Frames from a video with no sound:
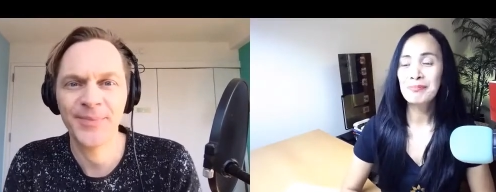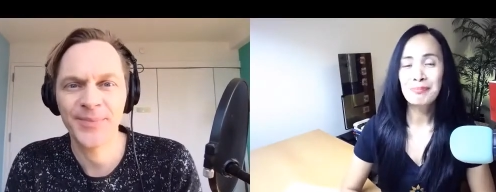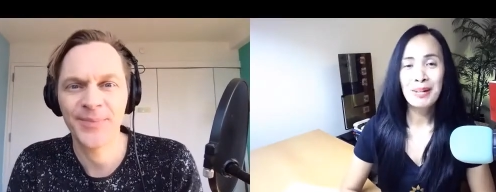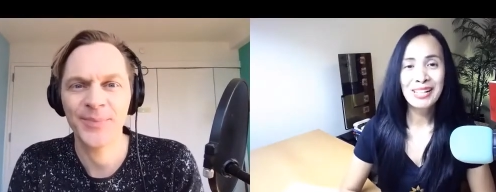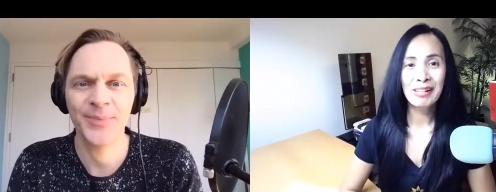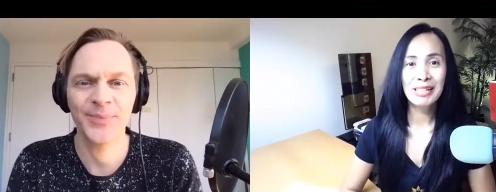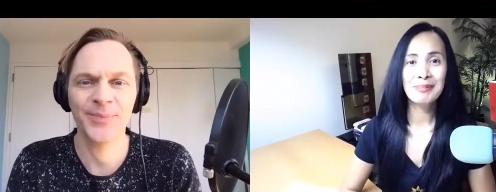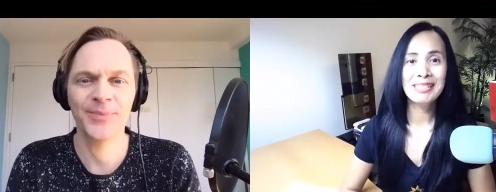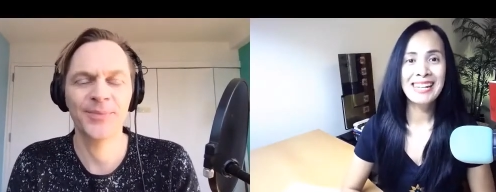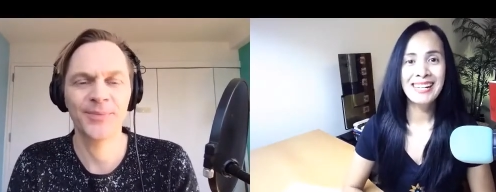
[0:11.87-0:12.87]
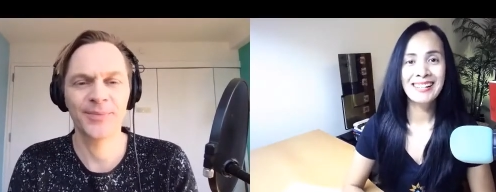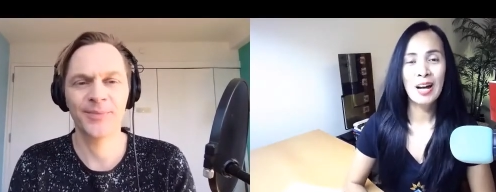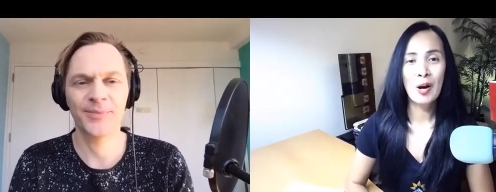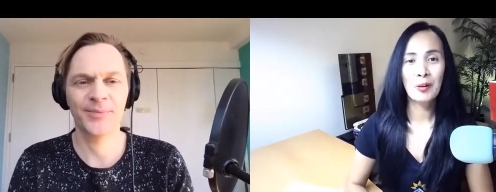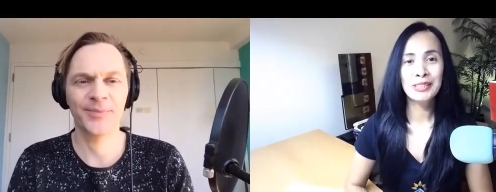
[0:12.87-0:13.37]
Speaker 1: Marie Grace Berg here,
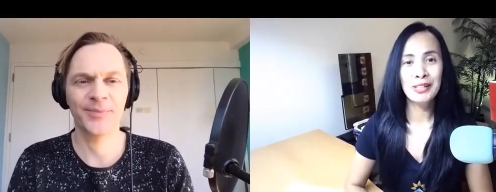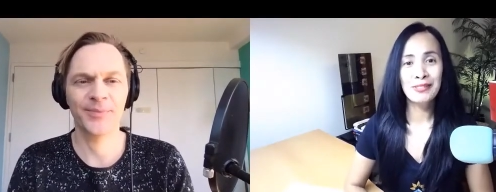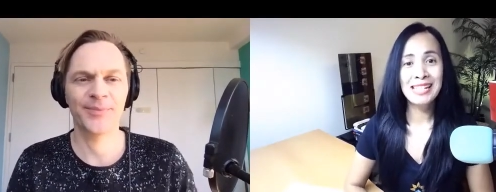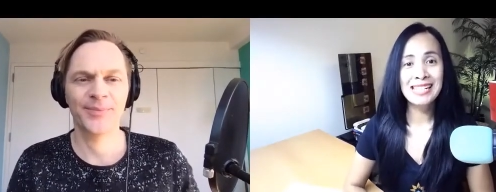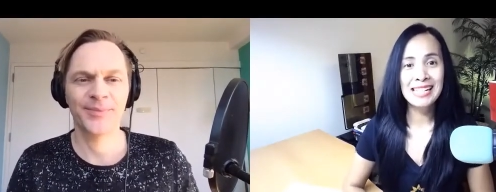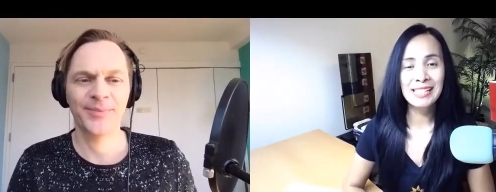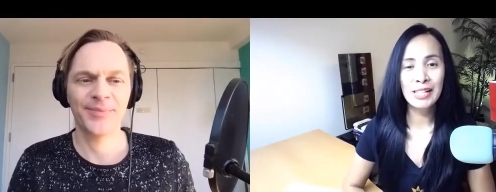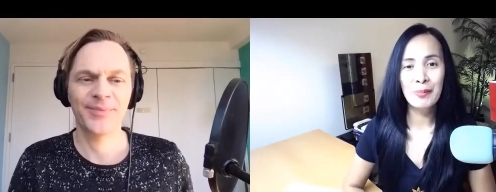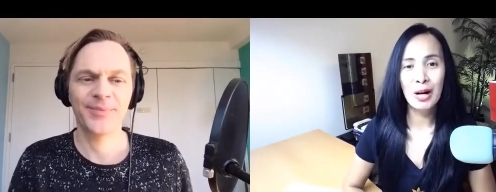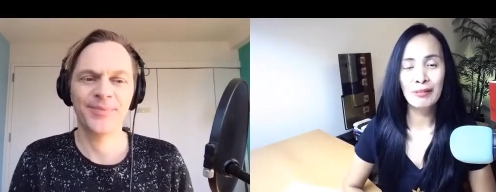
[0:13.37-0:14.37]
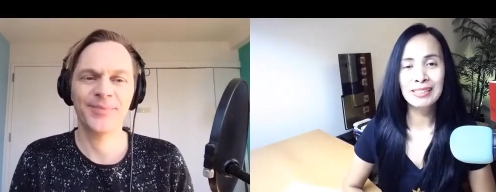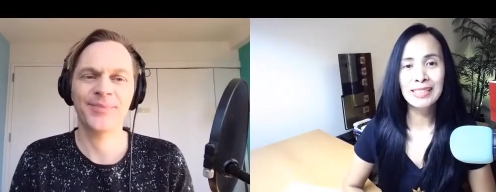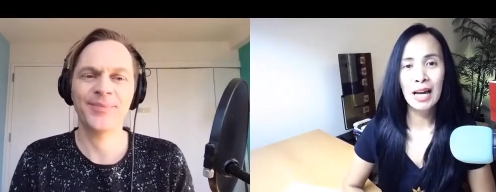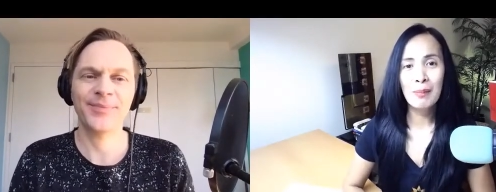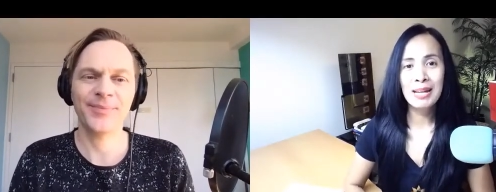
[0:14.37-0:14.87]
host of the Teach and Profit
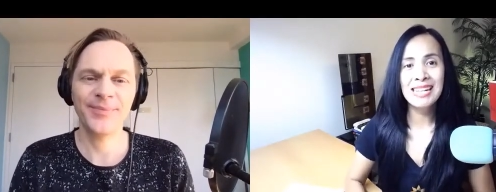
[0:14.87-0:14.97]
Summit,